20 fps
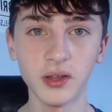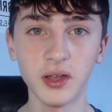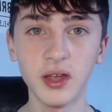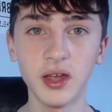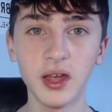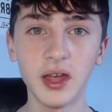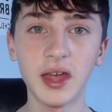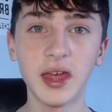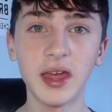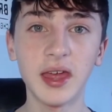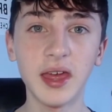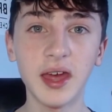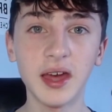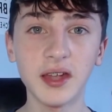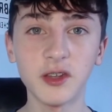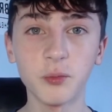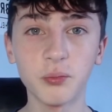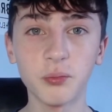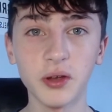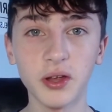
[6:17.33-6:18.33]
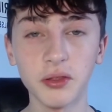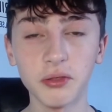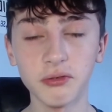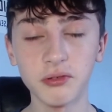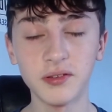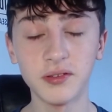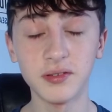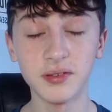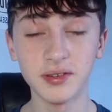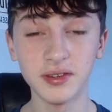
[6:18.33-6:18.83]
He had this breakthrough
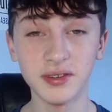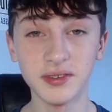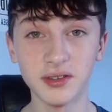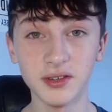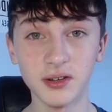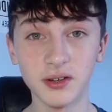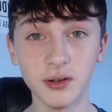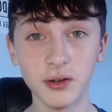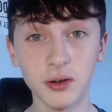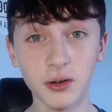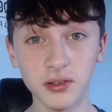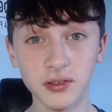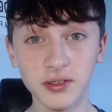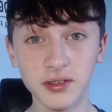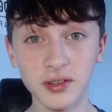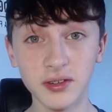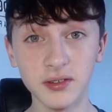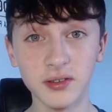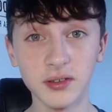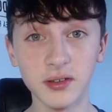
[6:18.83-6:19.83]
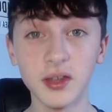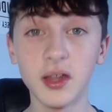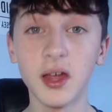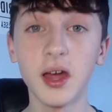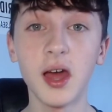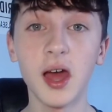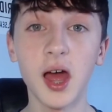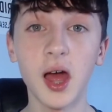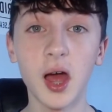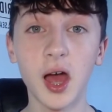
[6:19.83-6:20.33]
season last season,
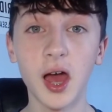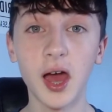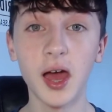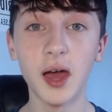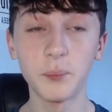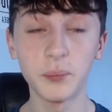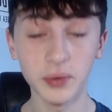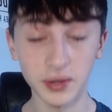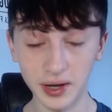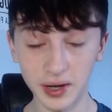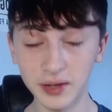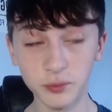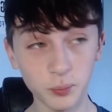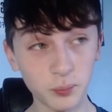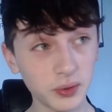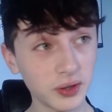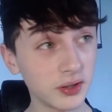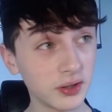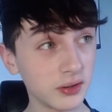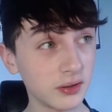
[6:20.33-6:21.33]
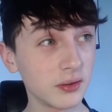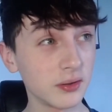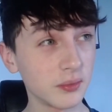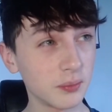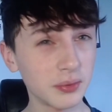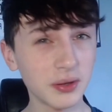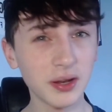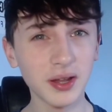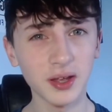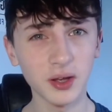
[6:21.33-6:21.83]
but has been
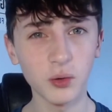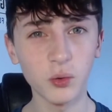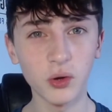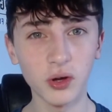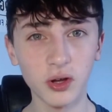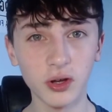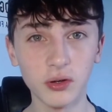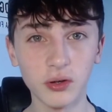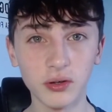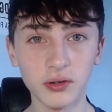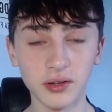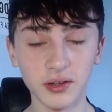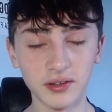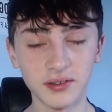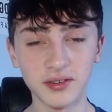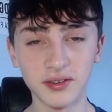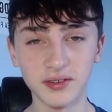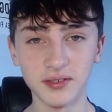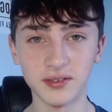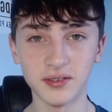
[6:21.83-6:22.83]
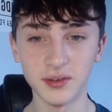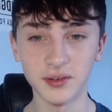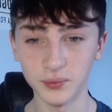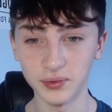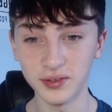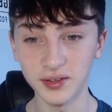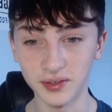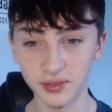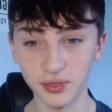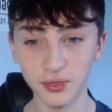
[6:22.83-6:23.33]
playing quite a lot this season. Like we
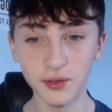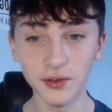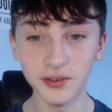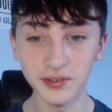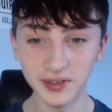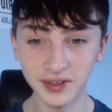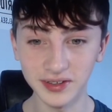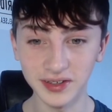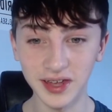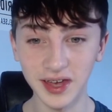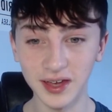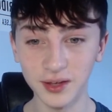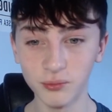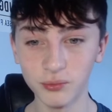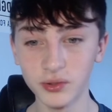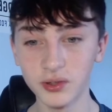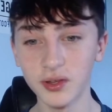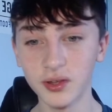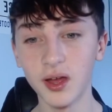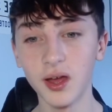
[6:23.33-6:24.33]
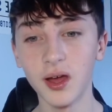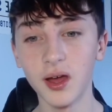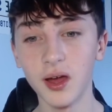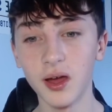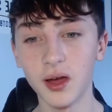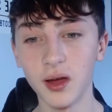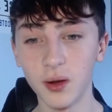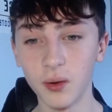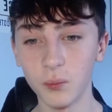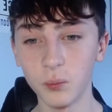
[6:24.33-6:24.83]
said, 13 games
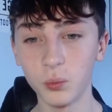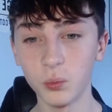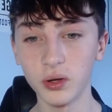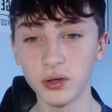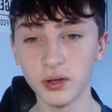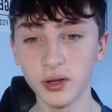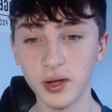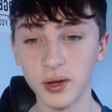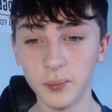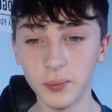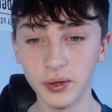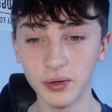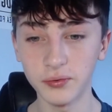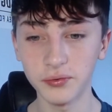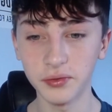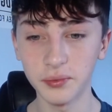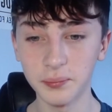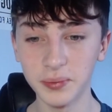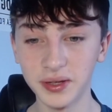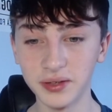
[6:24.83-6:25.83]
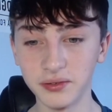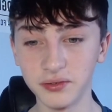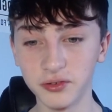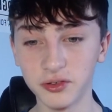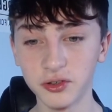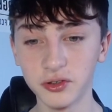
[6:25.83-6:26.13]
and 1 coming off the bench.